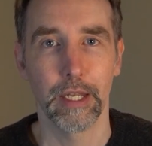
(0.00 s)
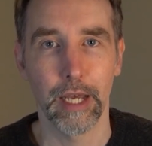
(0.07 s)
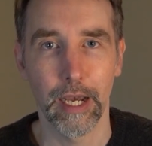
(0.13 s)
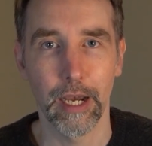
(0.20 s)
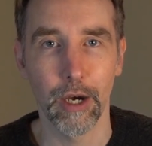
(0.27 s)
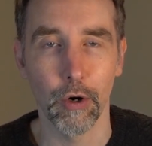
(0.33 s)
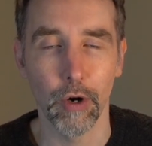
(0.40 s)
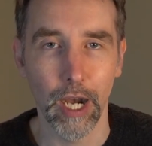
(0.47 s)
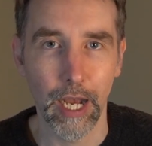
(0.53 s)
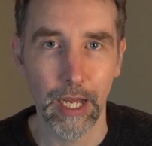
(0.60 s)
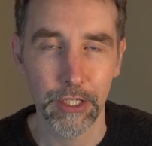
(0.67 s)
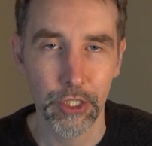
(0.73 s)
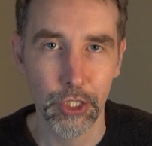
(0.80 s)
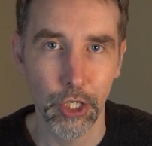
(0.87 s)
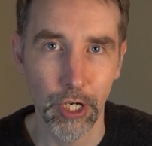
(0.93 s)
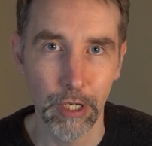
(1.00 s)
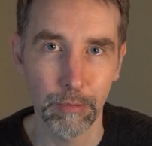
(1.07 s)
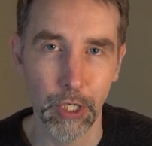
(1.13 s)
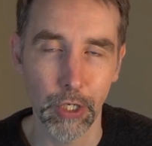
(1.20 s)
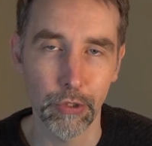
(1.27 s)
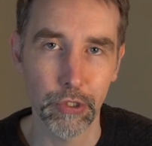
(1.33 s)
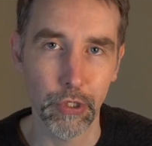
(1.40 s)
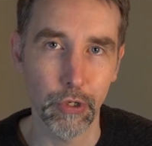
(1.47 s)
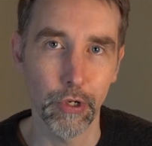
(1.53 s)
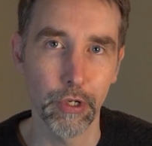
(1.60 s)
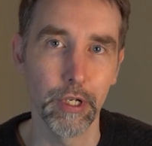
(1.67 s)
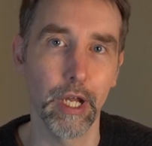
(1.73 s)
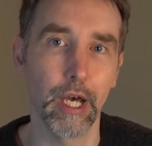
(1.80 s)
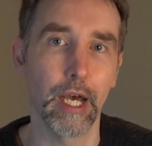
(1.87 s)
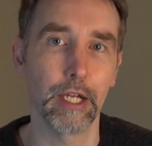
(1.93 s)
Now, as time goes
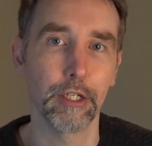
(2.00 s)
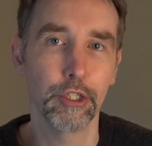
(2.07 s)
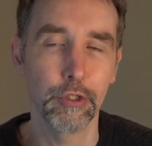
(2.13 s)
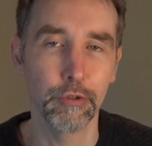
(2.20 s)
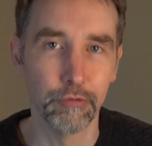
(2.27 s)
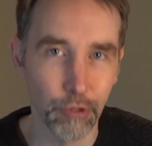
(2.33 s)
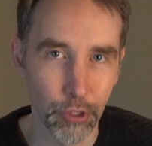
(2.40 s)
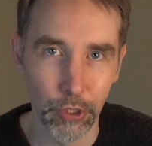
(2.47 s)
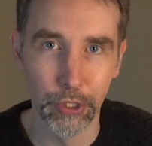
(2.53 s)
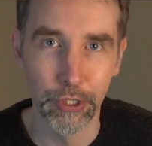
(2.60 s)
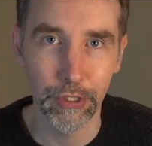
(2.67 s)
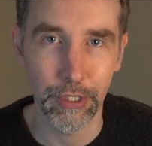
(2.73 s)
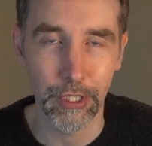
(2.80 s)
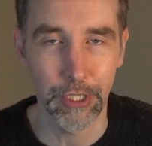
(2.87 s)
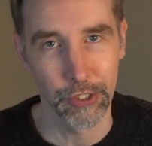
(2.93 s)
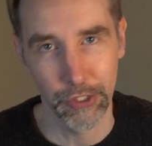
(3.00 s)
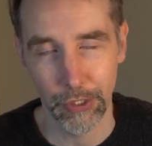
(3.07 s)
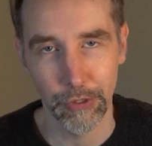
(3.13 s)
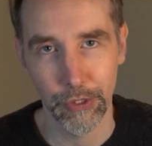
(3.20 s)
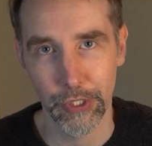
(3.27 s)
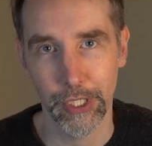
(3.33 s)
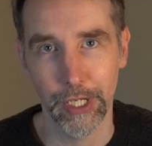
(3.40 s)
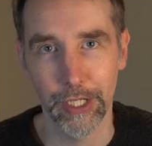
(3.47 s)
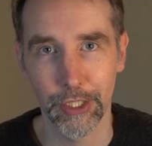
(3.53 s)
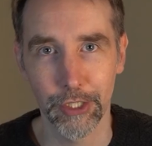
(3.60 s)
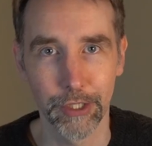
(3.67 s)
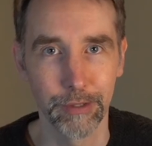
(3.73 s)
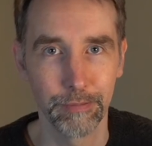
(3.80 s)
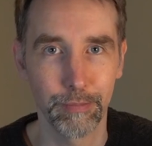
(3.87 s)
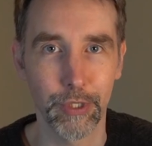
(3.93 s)
on and you've learnt the
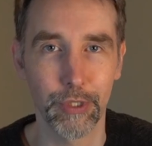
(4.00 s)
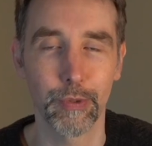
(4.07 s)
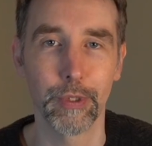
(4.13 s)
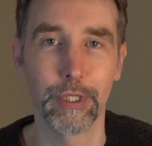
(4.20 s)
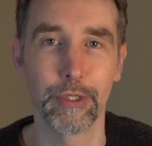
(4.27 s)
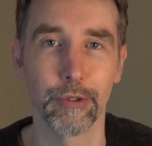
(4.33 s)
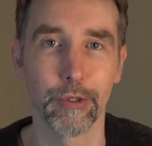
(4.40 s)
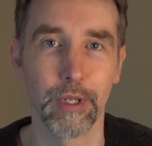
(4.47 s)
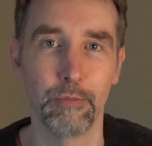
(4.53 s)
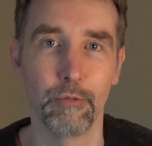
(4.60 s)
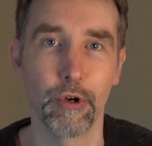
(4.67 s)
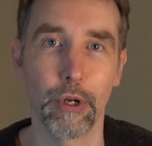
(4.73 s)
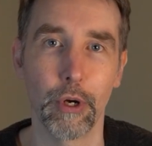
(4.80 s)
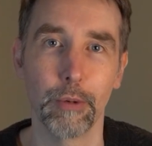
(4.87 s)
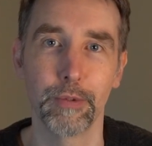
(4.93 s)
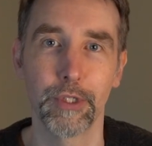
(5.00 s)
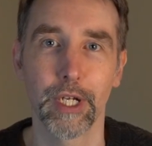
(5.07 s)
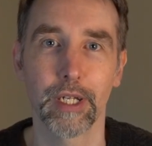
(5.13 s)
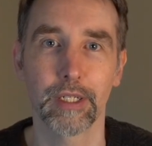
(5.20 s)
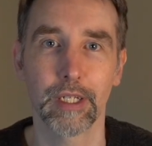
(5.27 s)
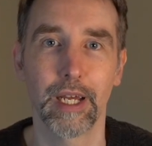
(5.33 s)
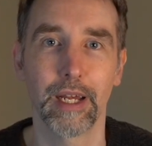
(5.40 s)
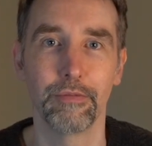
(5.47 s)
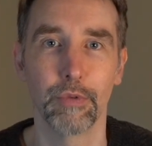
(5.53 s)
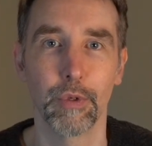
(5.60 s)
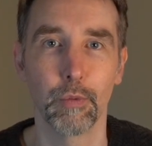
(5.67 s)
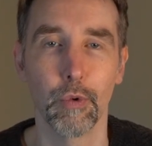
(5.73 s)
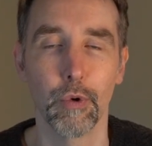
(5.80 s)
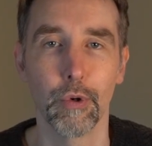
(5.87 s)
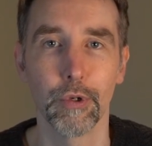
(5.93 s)
association between your limerent object and
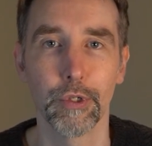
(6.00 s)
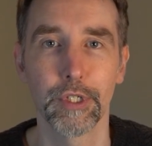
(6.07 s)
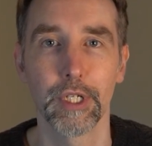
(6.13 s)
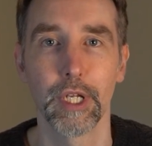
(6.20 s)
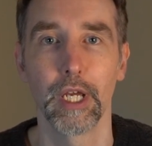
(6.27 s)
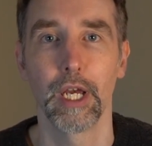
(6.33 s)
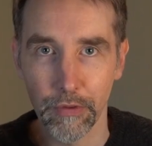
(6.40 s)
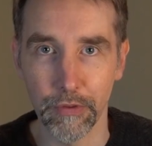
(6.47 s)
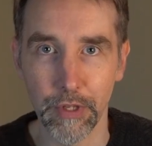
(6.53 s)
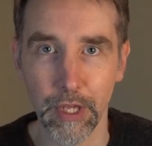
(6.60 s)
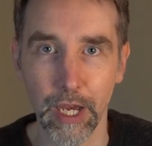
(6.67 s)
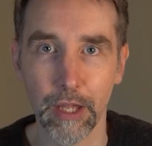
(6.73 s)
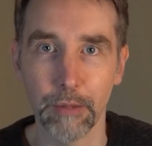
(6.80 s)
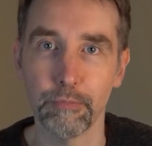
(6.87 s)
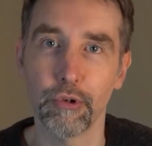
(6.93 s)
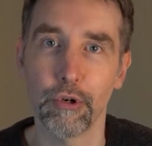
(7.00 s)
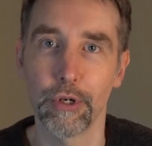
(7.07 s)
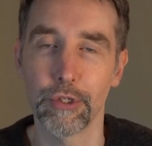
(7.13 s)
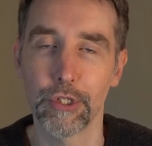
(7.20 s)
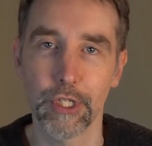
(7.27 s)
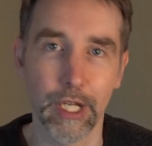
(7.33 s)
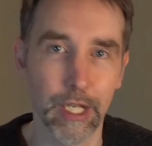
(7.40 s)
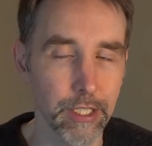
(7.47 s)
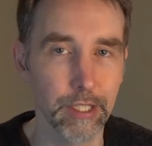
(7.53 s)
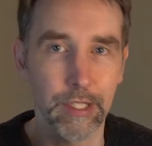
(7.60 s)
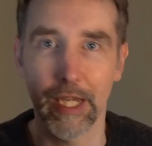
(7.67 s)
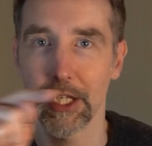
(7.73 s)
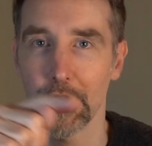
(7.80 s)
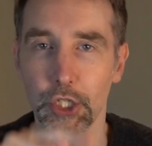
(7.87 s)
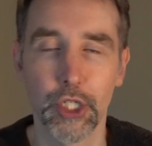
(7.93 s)
reward, that process,
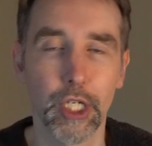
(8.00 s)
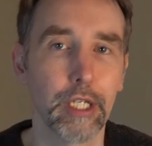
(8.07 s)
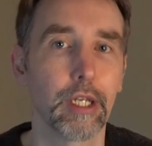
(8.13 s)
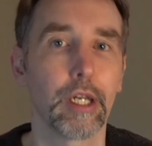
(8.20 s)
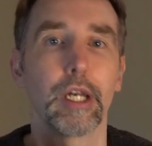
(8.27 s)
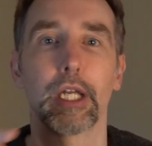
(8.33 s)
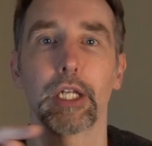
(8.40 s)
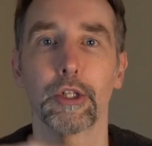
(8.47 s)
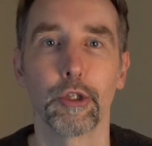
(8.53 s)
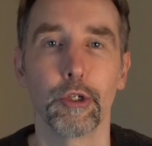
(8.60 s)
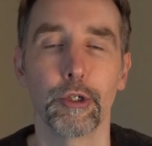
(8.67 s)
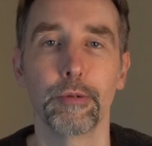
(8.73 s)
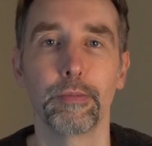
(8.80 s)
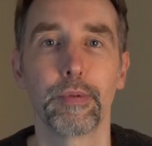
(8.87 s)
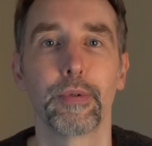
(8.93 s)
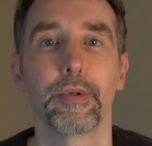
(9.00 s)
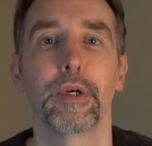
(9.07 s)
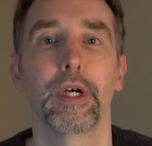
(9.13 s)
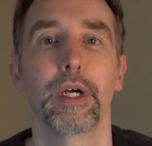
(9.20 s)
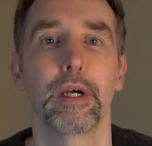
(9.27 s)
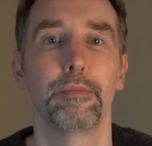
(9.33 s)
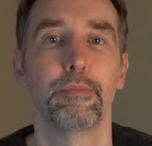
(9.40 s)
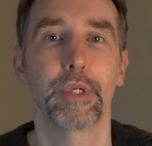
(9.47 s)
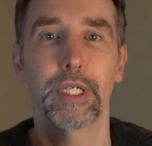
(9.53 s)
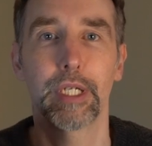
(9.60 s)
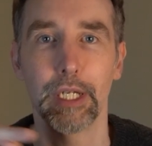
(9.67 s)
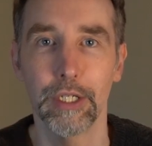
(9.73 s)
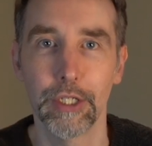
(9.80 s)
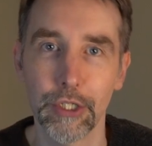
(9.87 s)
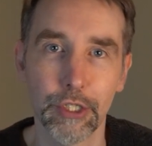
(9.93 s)
that signaling loop,
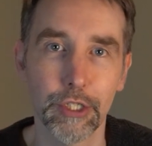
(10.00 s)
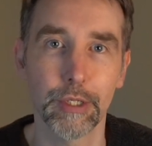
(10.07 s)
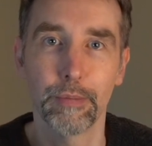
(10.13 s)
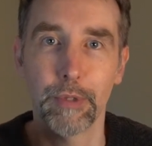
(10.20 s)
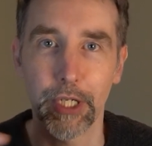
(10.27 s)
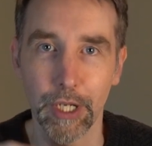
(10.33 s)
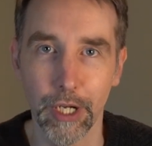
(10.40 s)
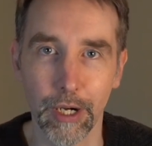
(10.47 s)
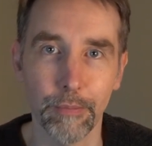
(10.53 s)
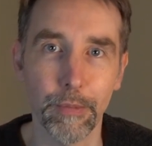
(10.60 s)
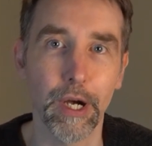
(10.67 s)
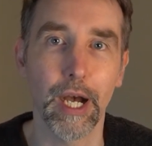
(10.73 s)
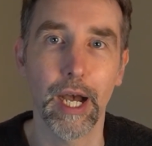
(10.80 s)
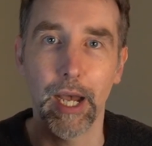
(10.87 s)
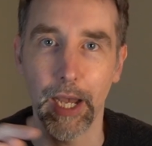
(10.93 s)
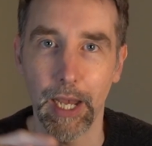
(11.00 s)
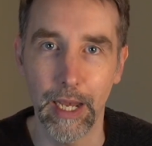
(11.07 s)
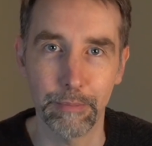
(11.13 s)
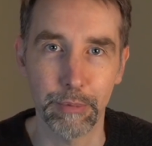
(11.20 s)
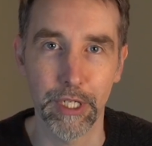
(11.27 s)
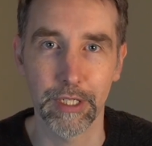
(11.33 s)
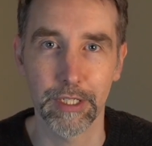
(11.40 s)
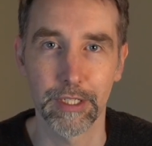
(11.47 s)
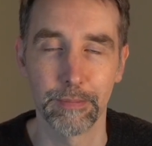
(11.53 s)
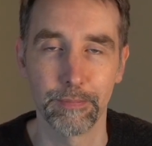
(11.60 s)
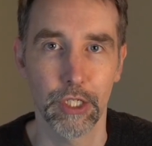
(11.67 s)
begins to become a habit.